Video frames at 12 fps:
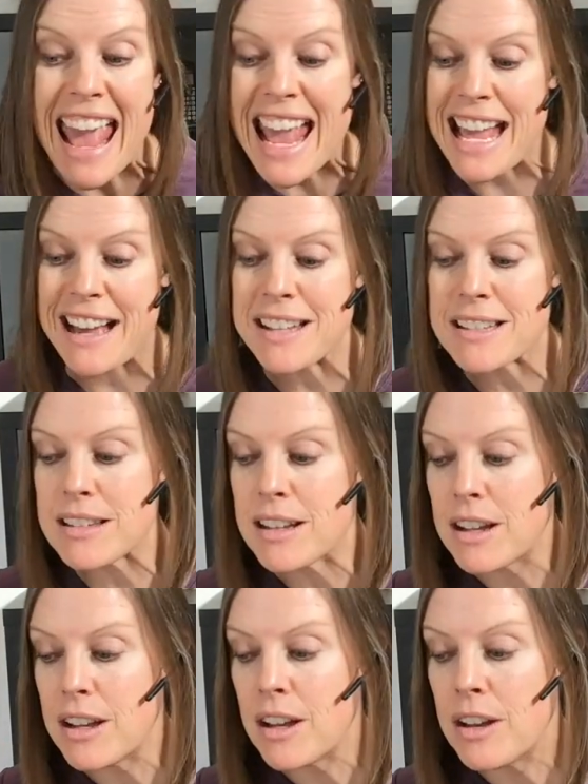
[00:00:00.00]
And
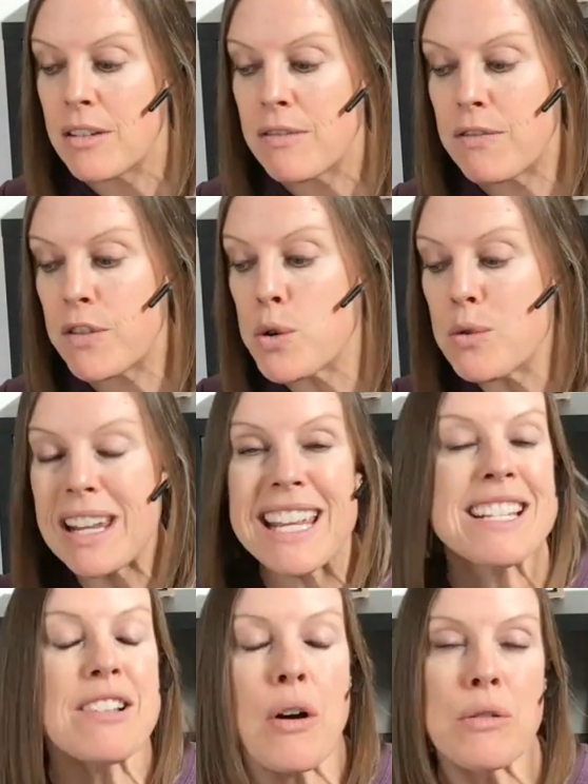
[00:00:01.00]
food
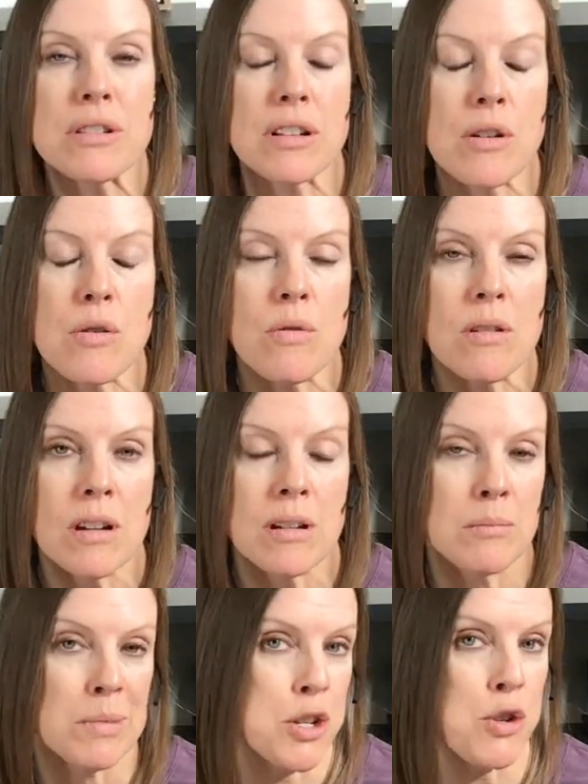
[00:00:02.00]
is also
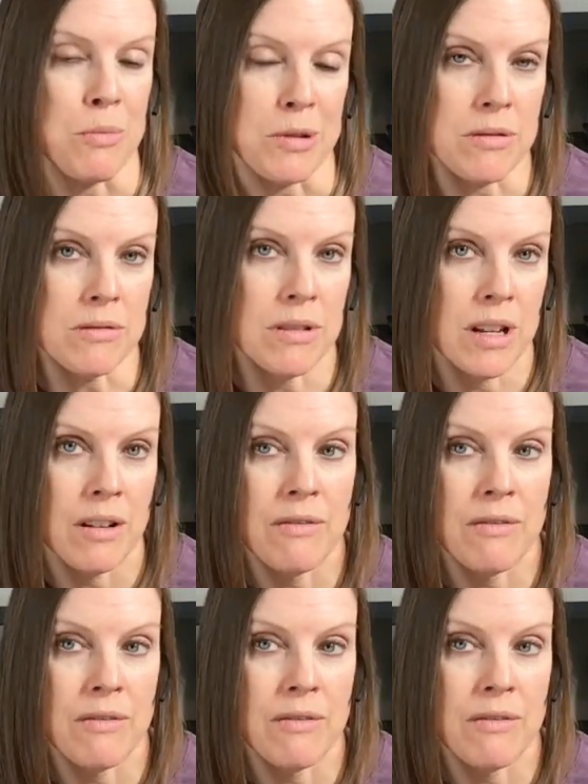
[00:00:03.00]
pleasurable.